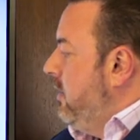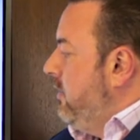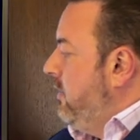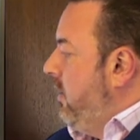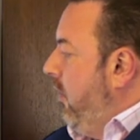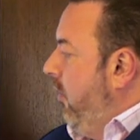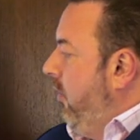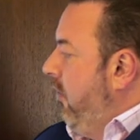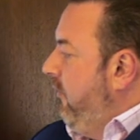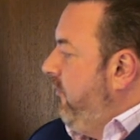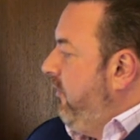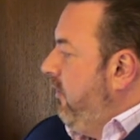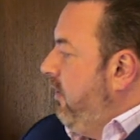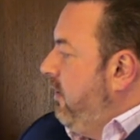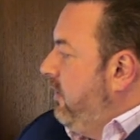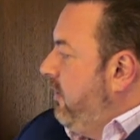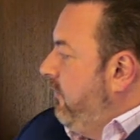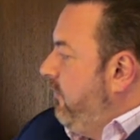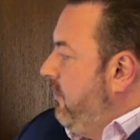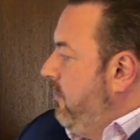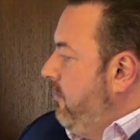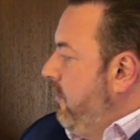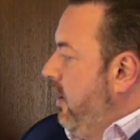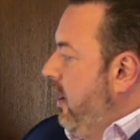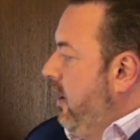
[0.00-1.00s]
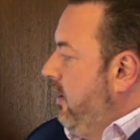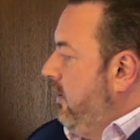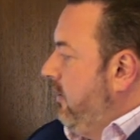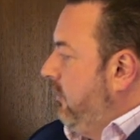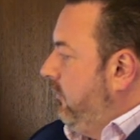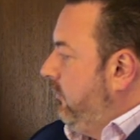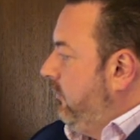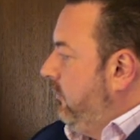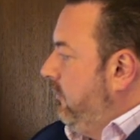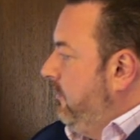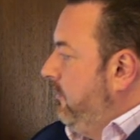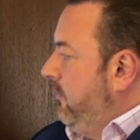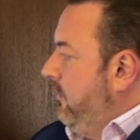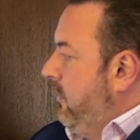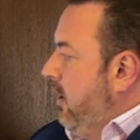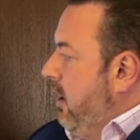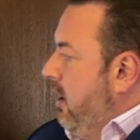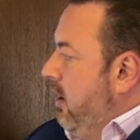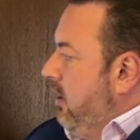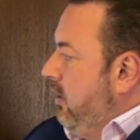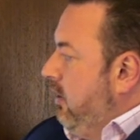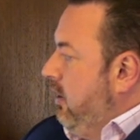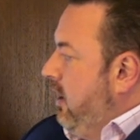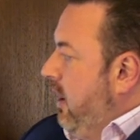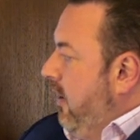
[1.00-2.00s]
They're all very different markets.
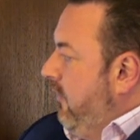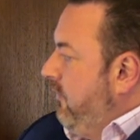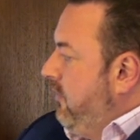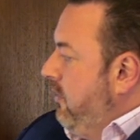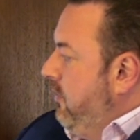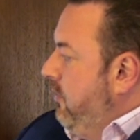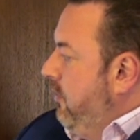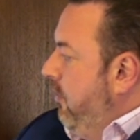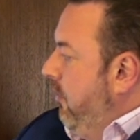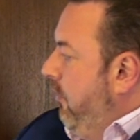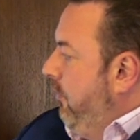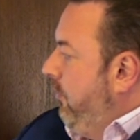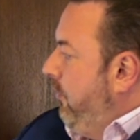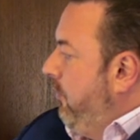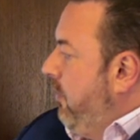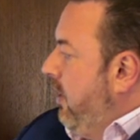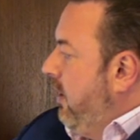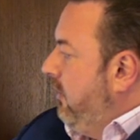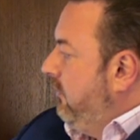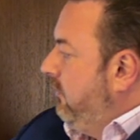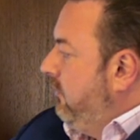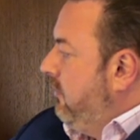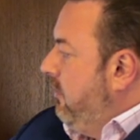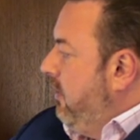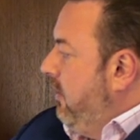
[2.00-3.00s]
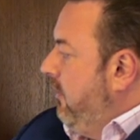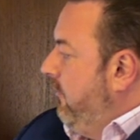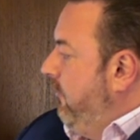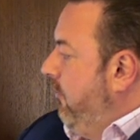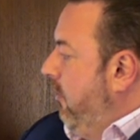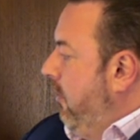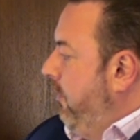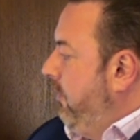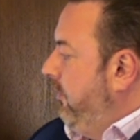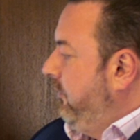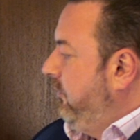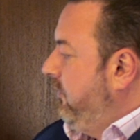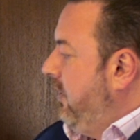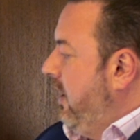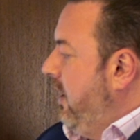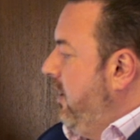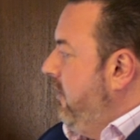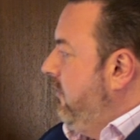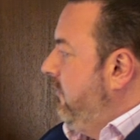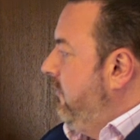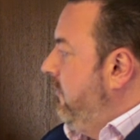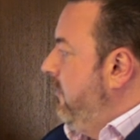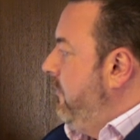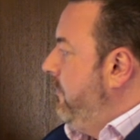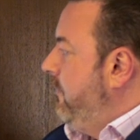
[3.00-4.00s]
You have the northwest doing
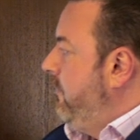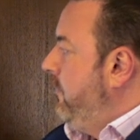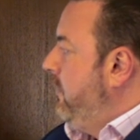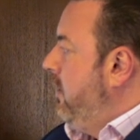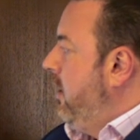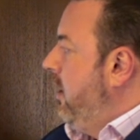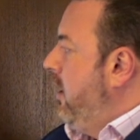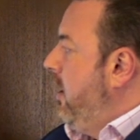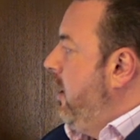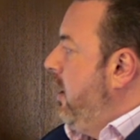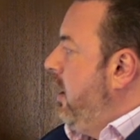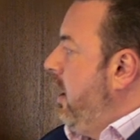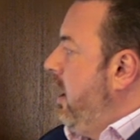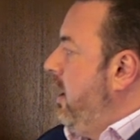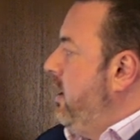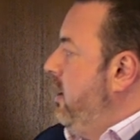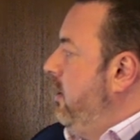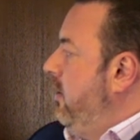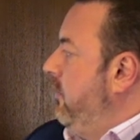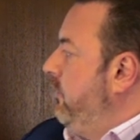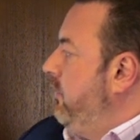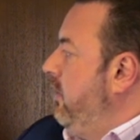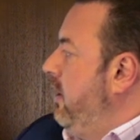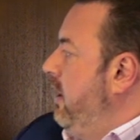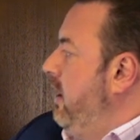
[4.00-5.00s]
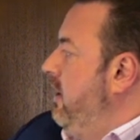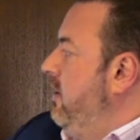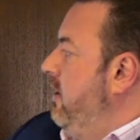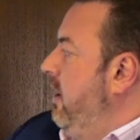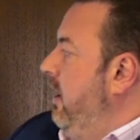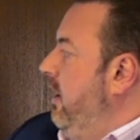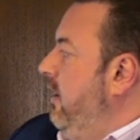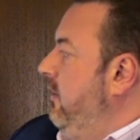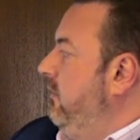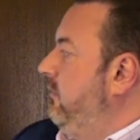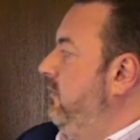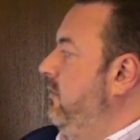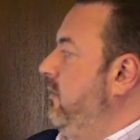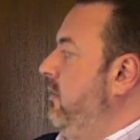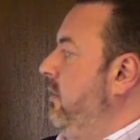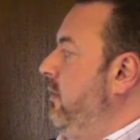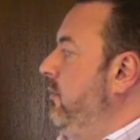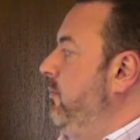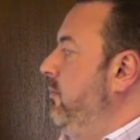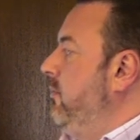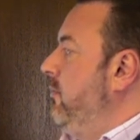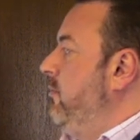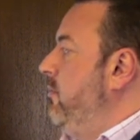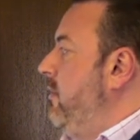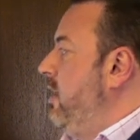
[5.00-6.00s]
4%, and you've got the inner east
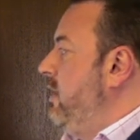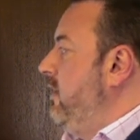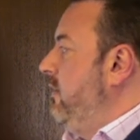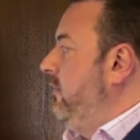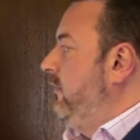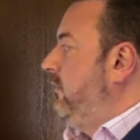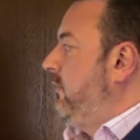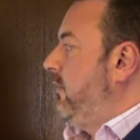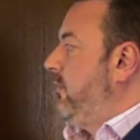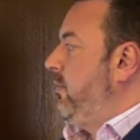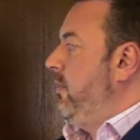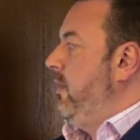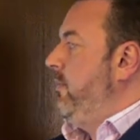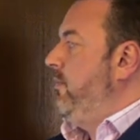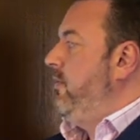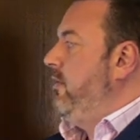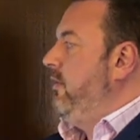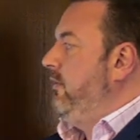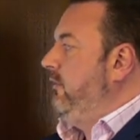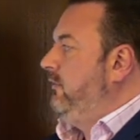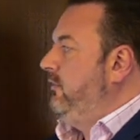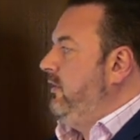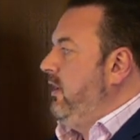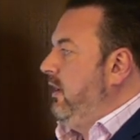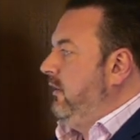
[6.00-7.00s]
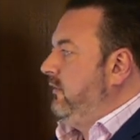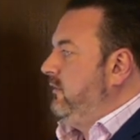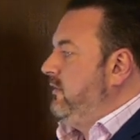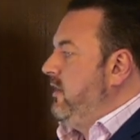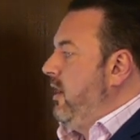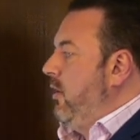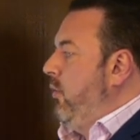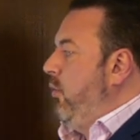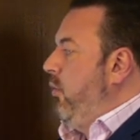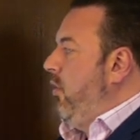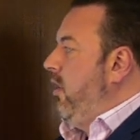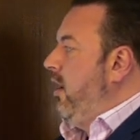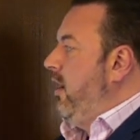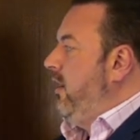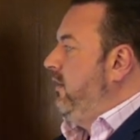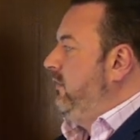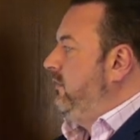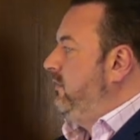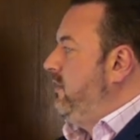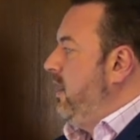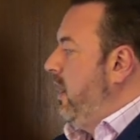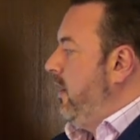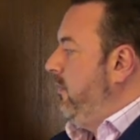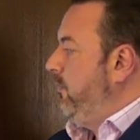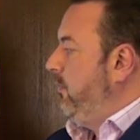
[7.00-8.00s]
doing minus 3.6. Now, why
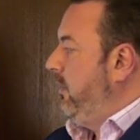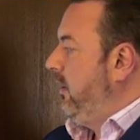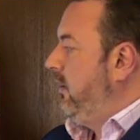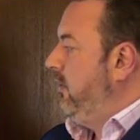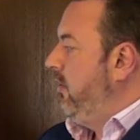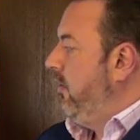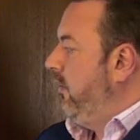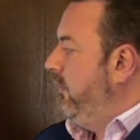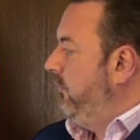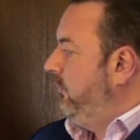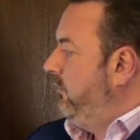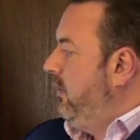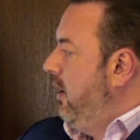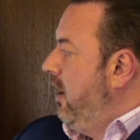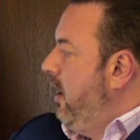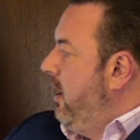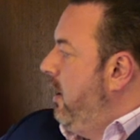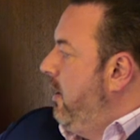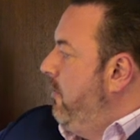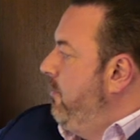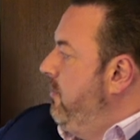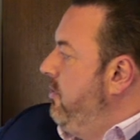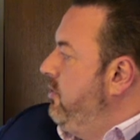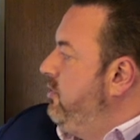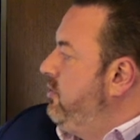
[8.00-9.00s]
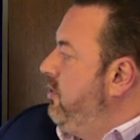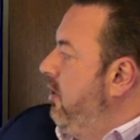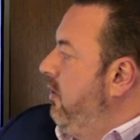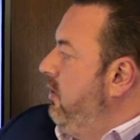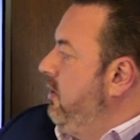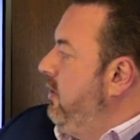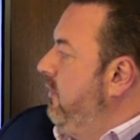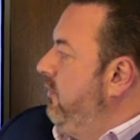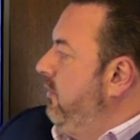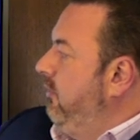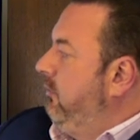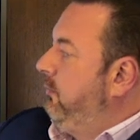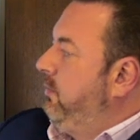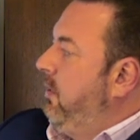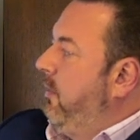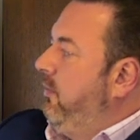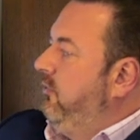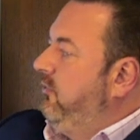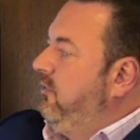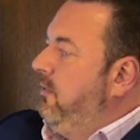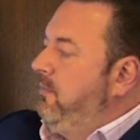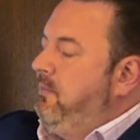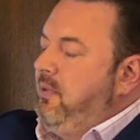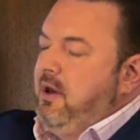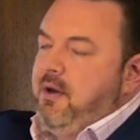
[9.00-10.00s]
is that? Because majority of these
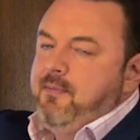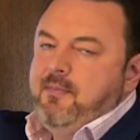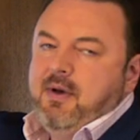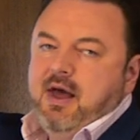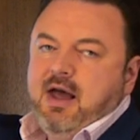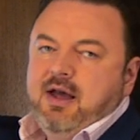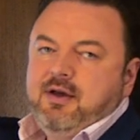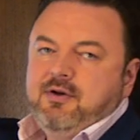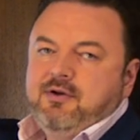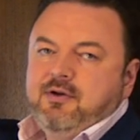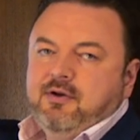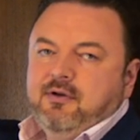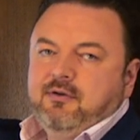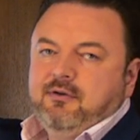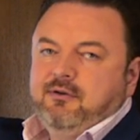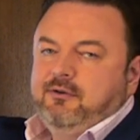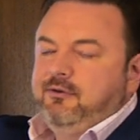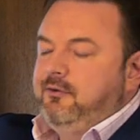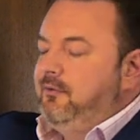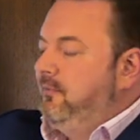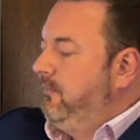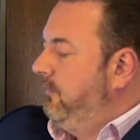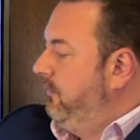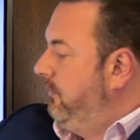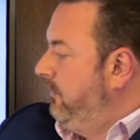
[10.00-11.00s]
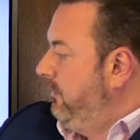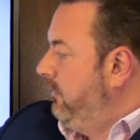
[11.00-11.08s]
properties are big mansions.